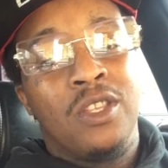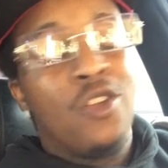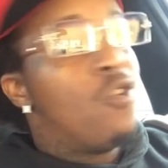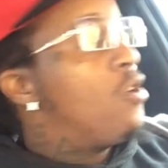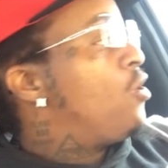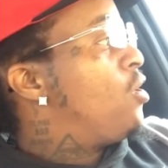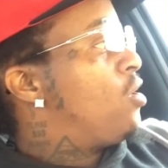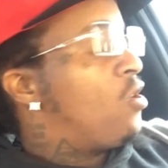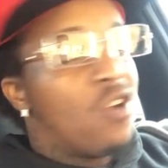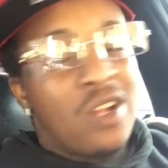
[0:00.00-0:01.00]

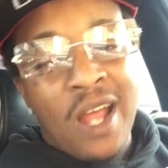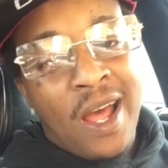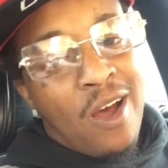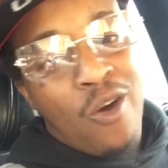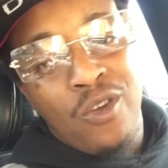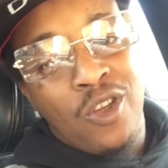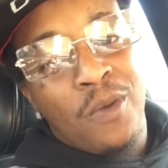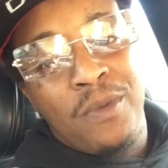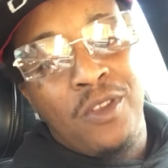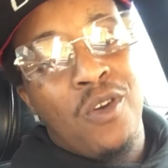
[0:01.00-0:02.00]
You're not on your
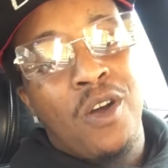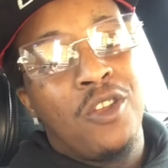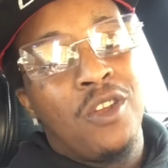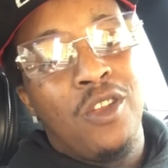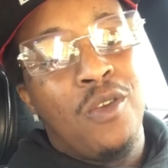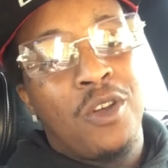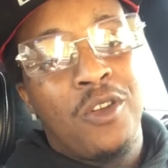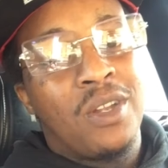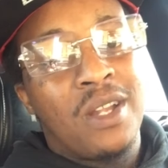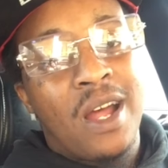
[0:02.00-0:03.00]
you on
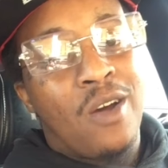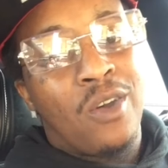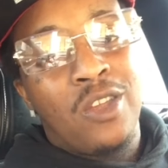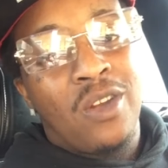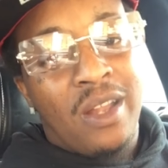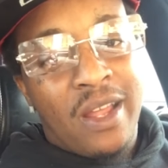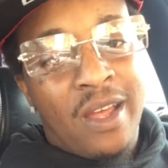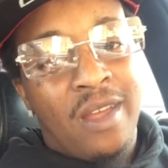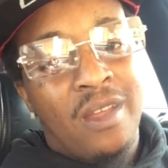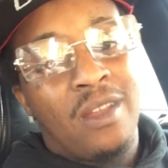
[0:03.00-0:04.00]
you're not on your
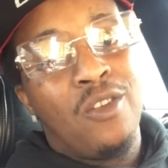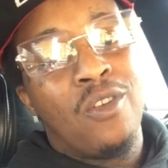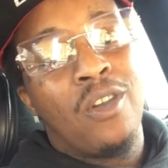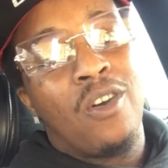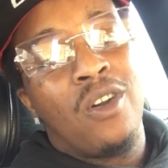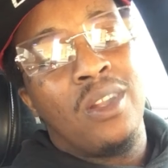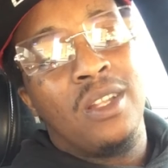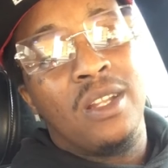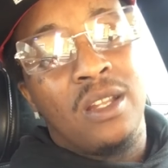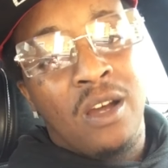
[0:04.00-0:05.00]
land. You're on
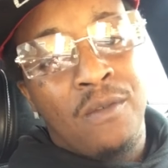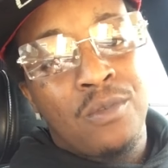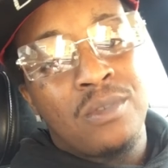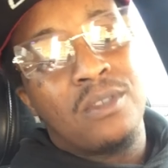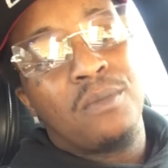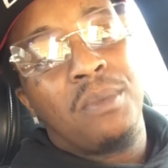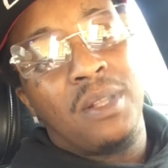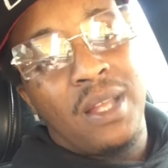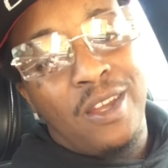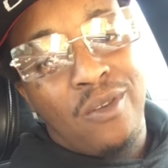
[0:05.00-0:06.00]
the devil's
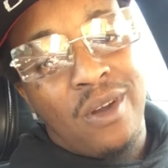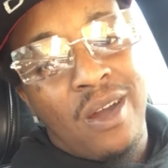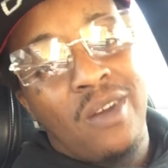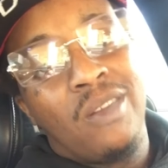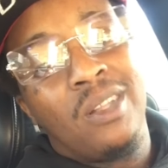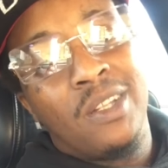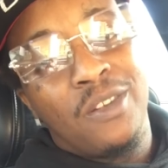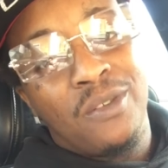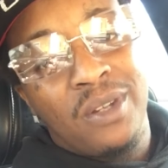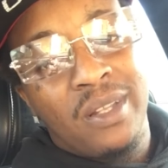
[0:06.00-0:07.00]
playground,
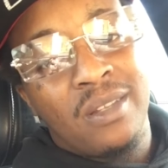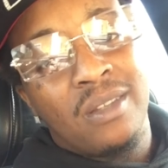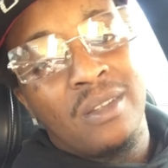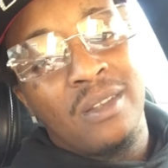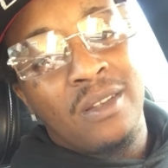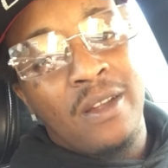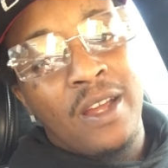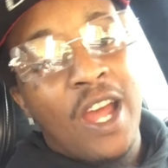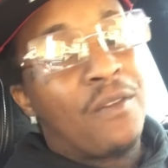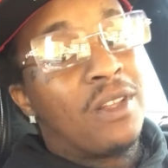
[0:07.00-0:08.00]
literally.
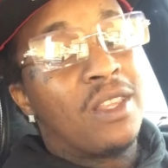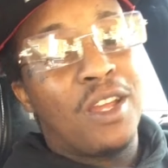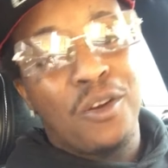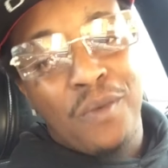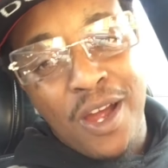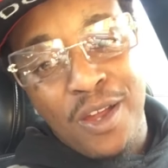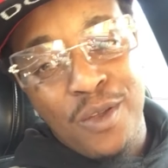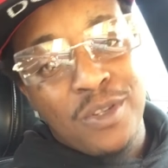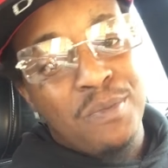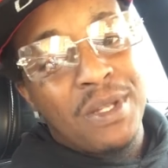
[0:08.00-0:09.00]
Everything around
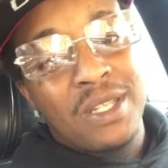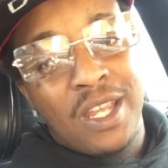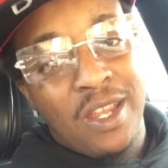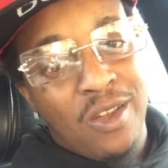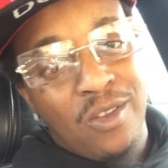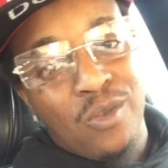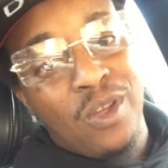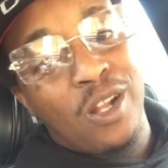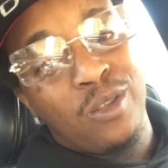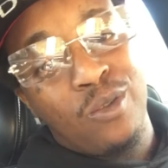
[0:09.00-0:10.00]
you is meant to kill you,
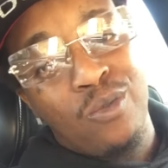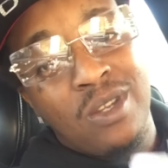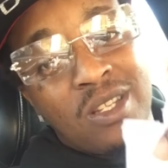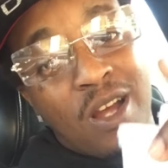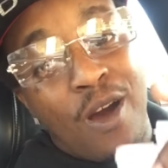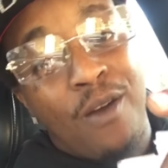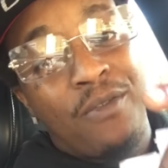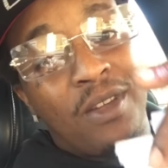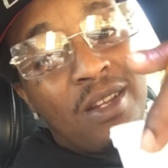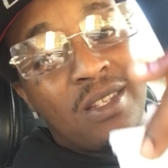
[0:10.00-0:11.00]
including this
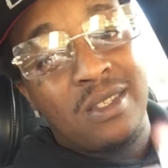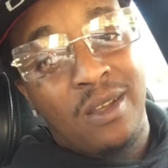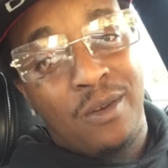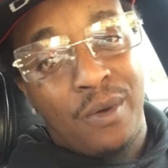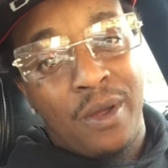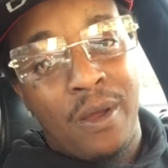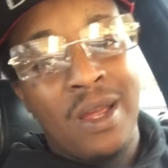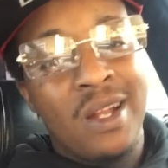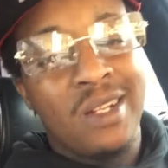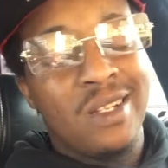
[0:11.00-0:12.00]
coffee and this cigarette.
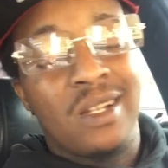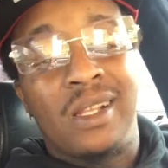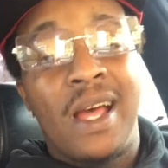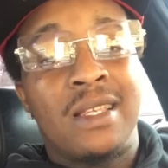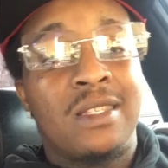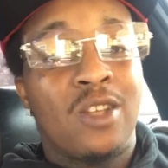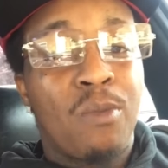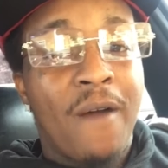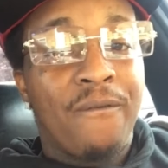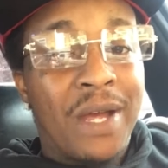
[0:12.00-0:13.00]
These glasses on
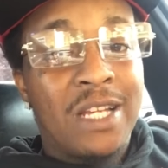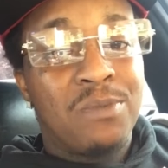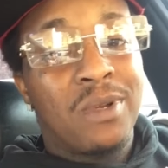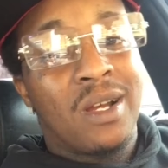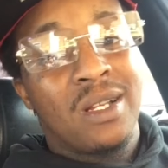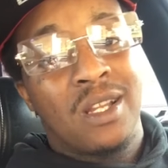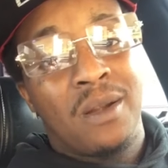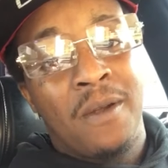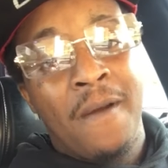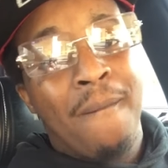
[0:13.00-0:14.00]
my face because of
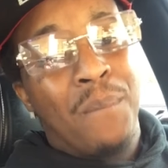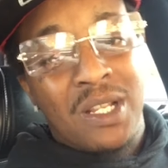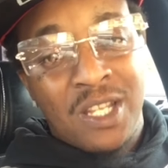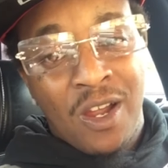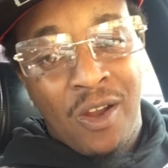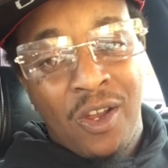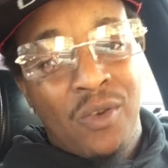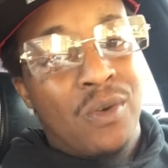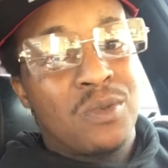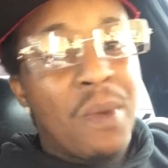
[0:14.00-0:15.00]
the
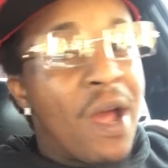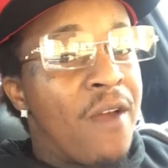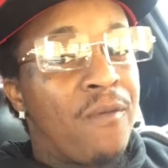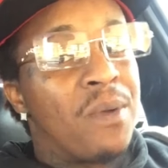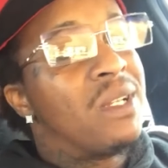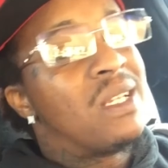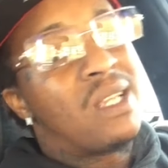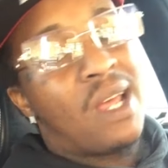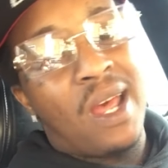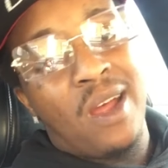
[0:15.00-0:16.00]
material it was made from, to this
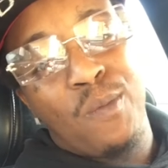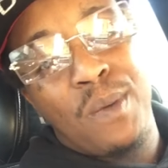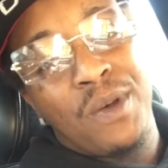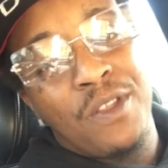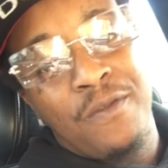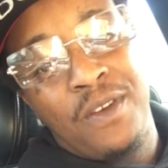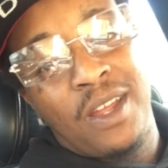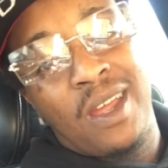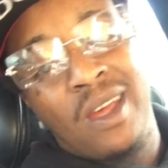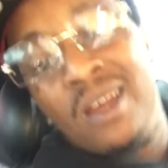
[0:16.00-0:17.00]
hat on my
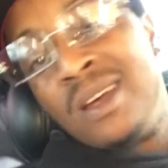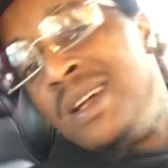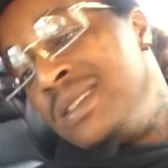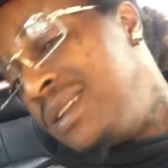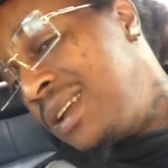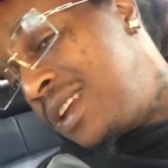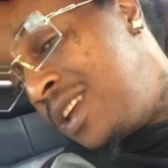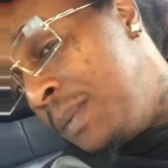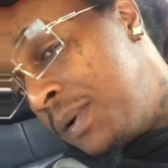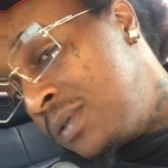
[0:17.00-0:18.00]
motherfucking head, to the
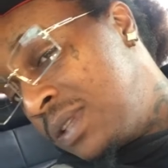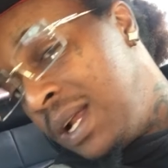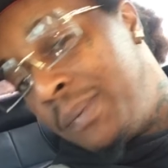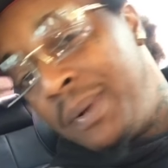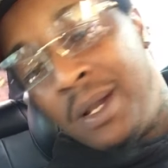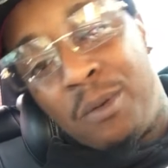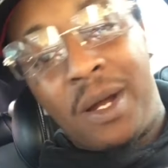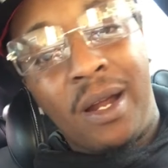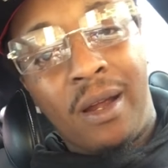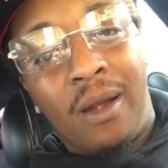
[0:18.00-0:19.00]
chemicals that I put in
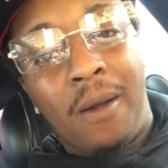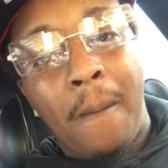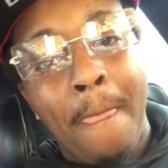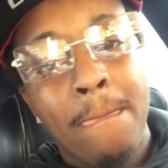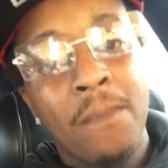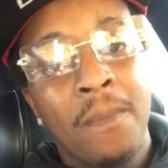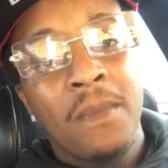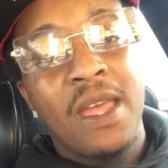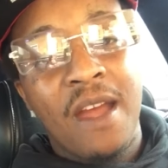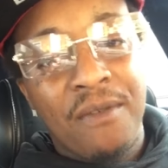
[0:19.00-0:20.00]
my hair.
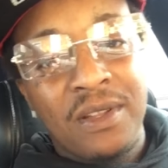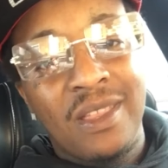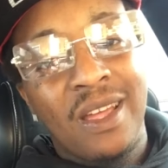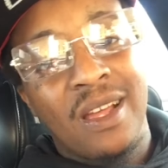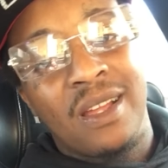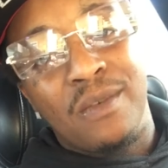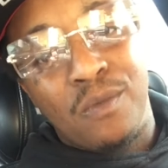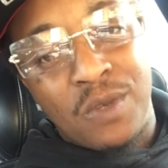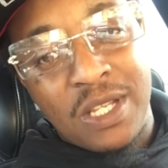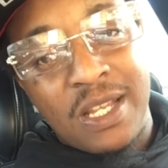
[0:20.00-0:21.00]
Everything
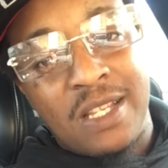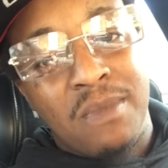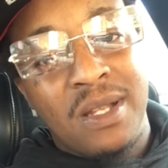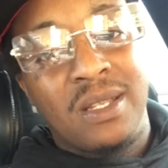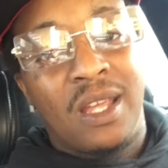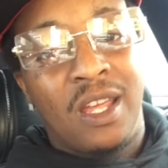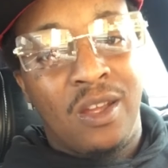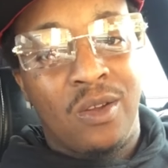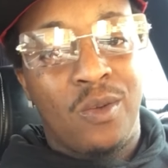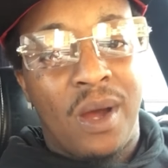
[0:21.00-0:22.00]
is meant to
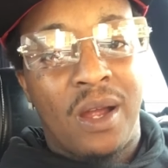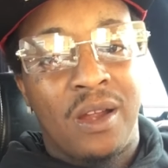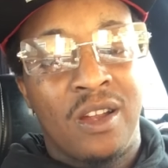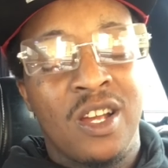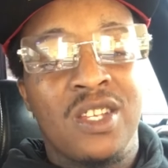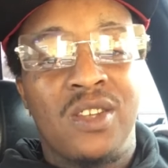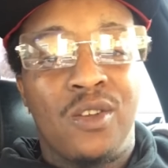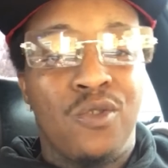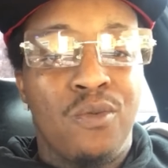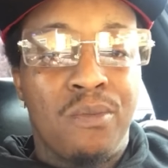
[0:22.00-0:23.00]
kill you out here. So
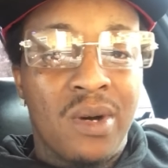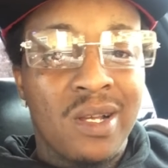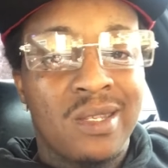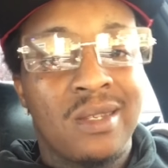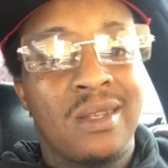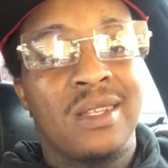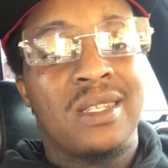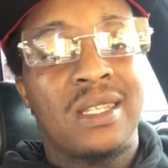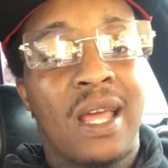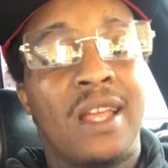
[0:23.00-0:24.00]
you must
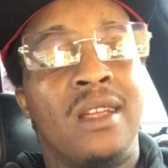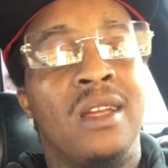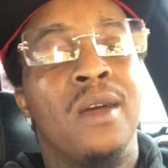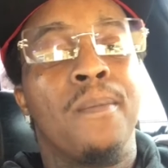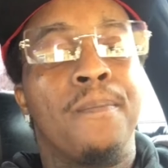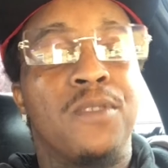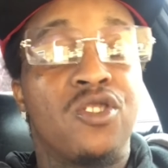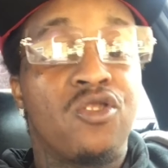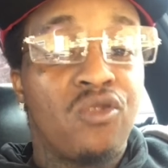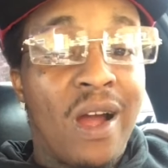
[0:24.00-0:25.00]
stay
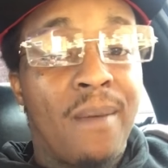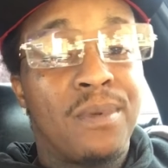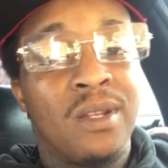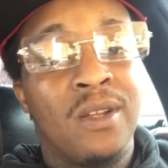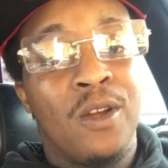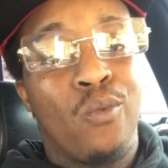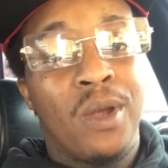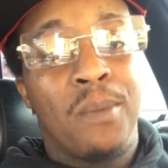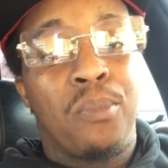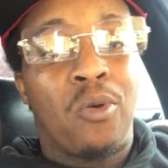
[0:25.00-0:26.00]
strapped
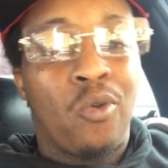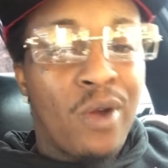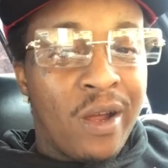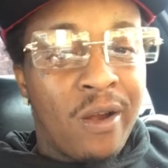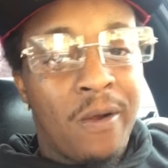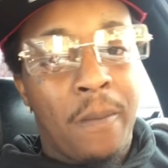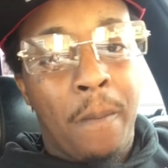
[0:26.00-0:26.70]
with prayer.